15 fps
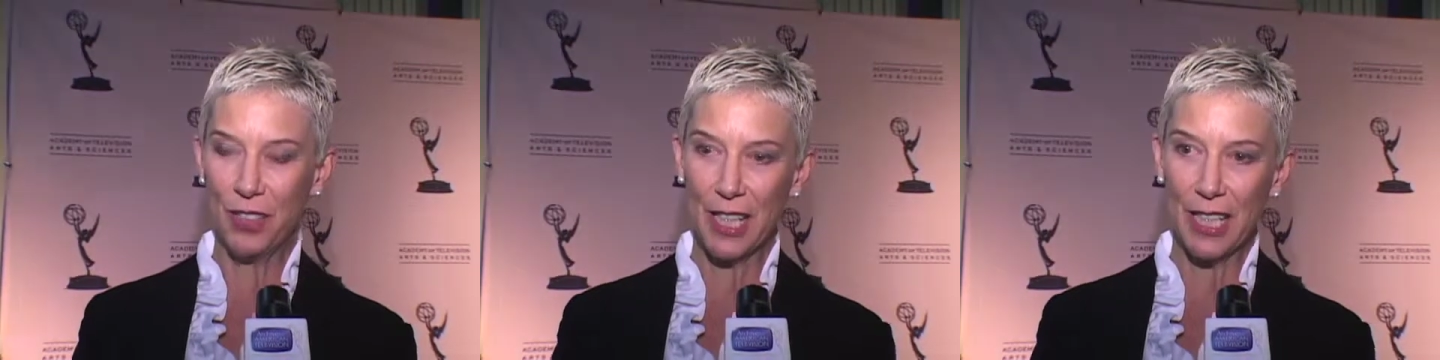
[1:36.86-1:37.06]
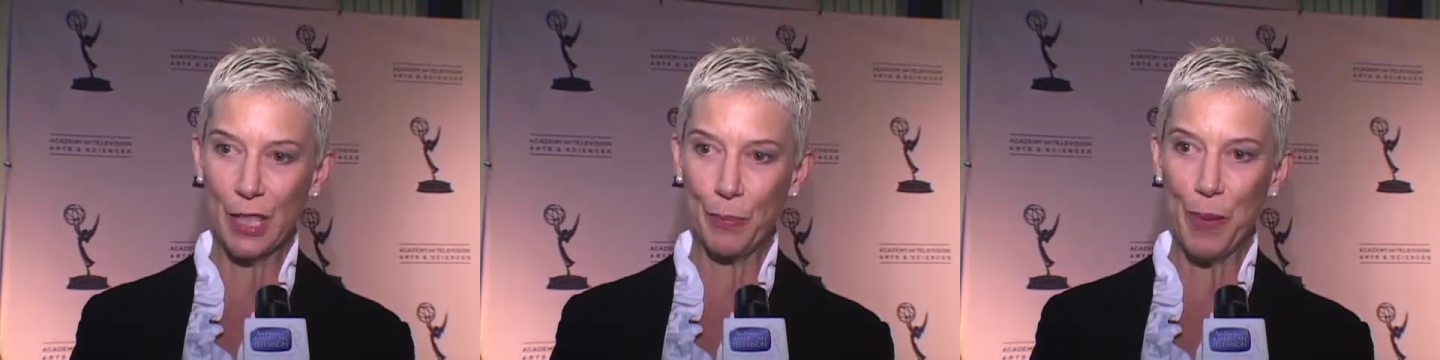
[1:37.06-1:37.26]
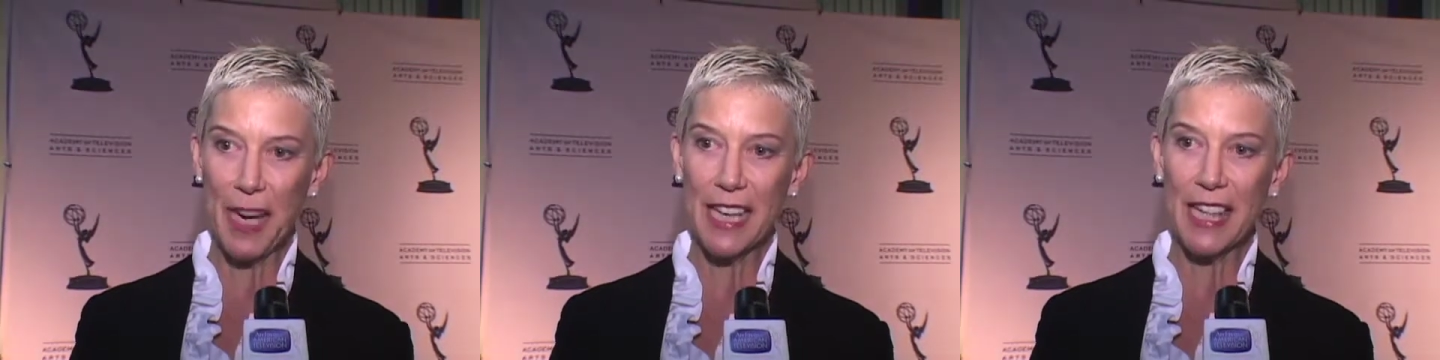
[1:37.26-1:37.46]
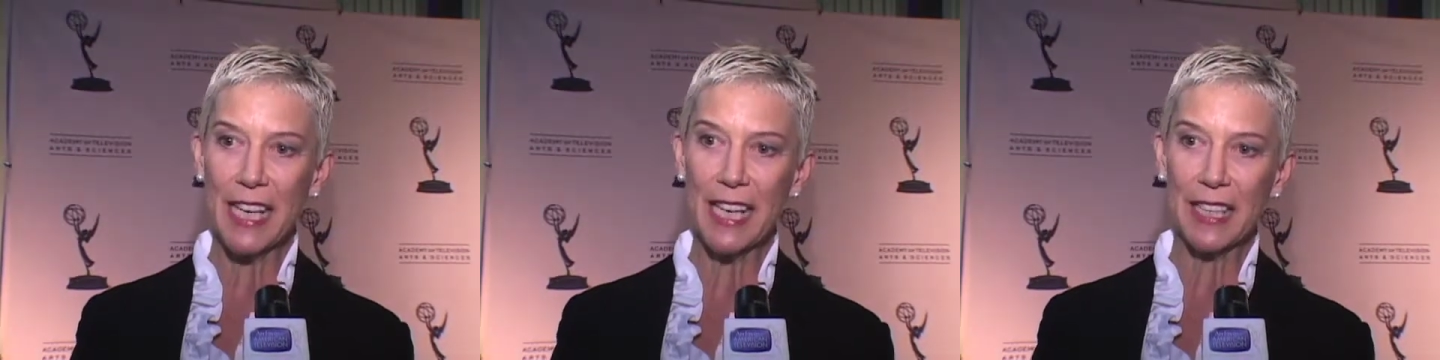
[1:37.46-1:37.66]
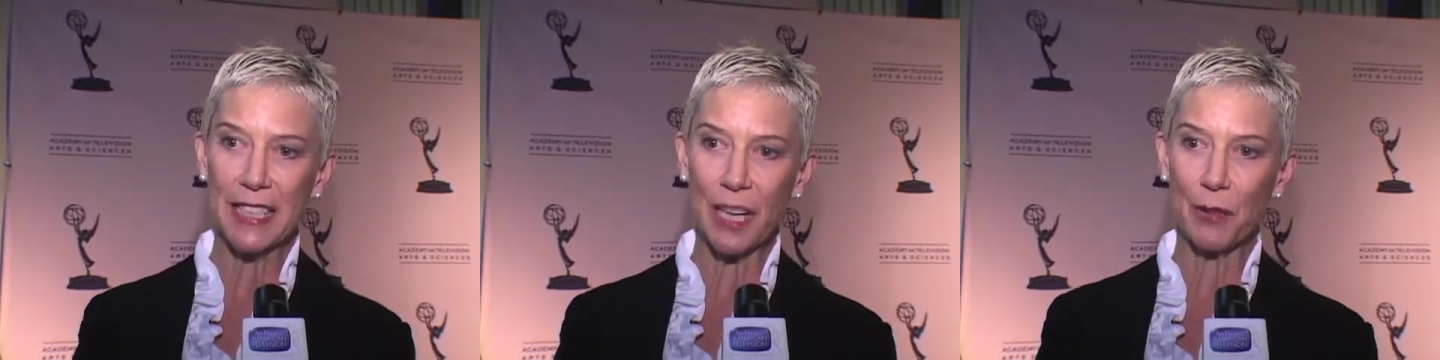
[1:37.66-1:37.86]
Gene's big
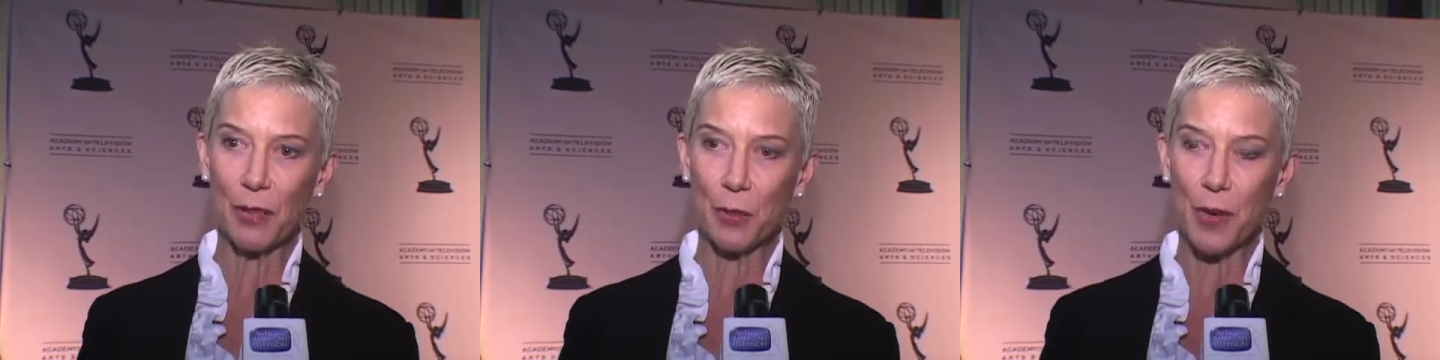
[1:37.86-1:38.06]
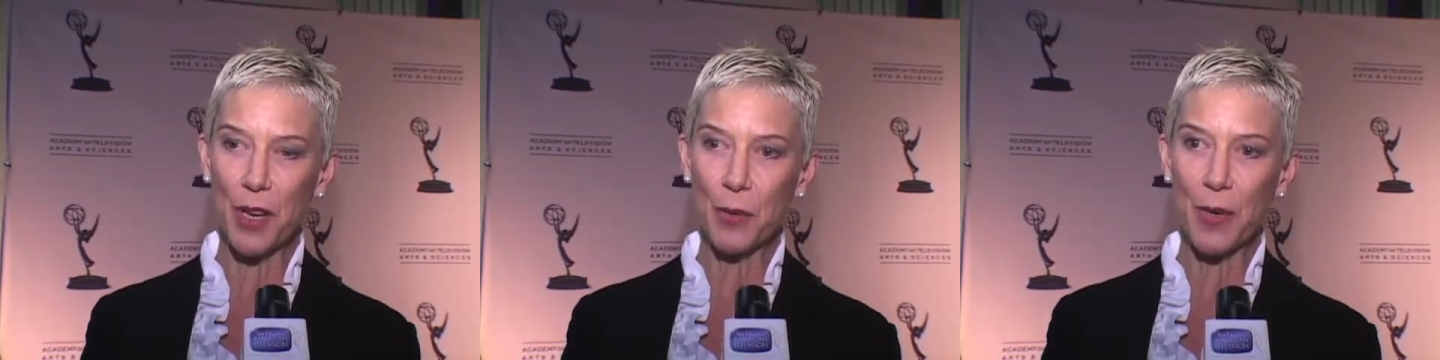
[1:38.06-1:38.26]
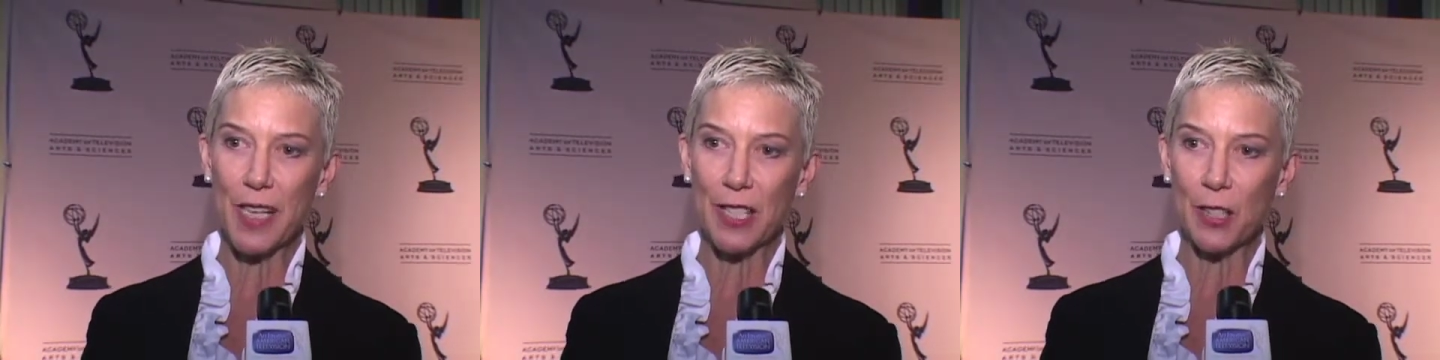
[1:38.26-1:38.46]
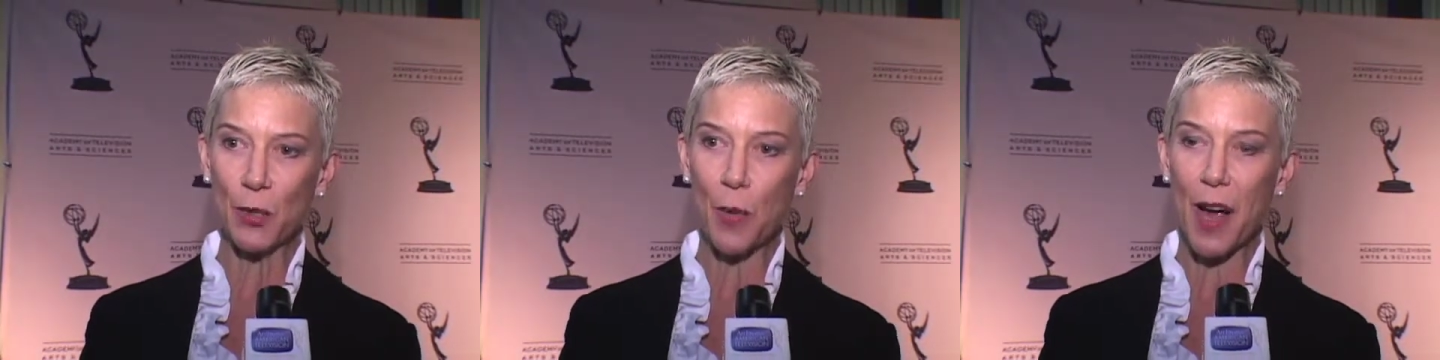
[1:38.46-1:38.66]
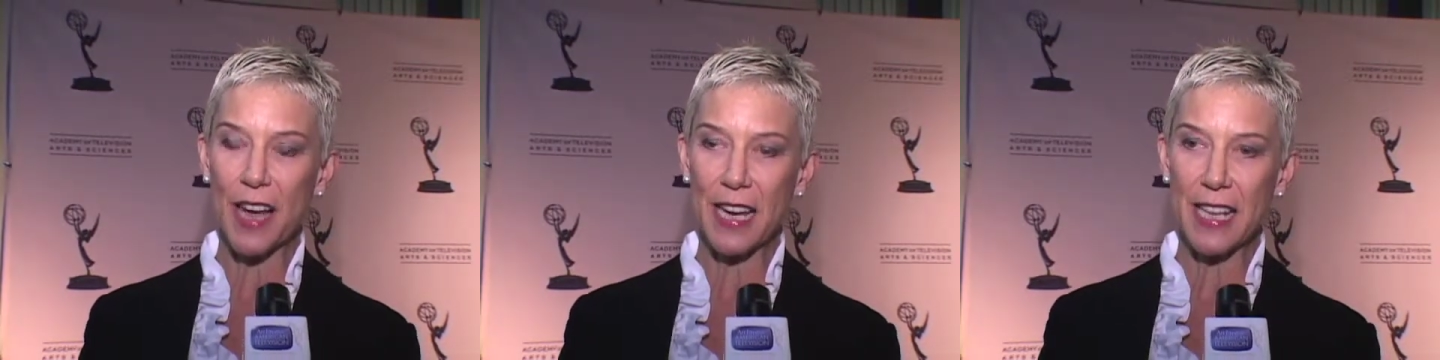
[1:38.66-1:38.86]
things. That was one of the reasons
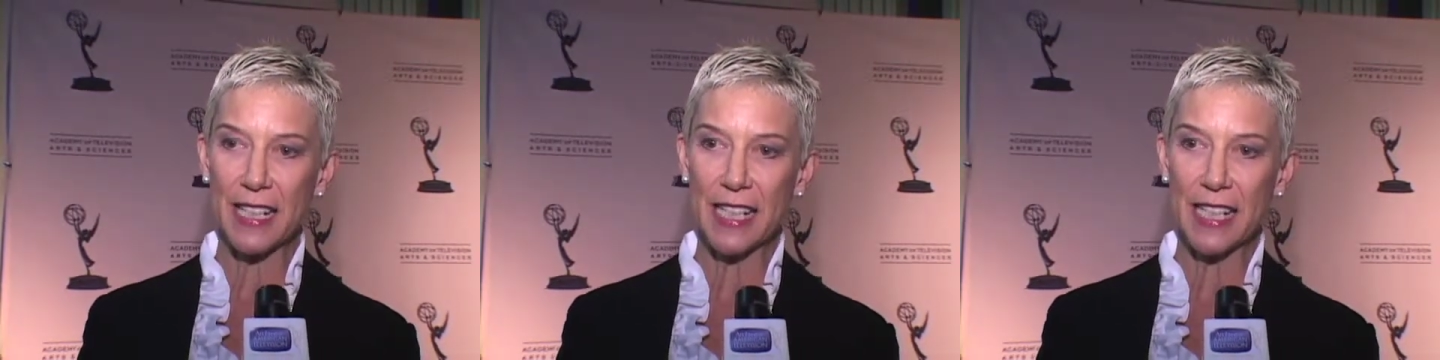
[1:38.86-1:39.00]
why he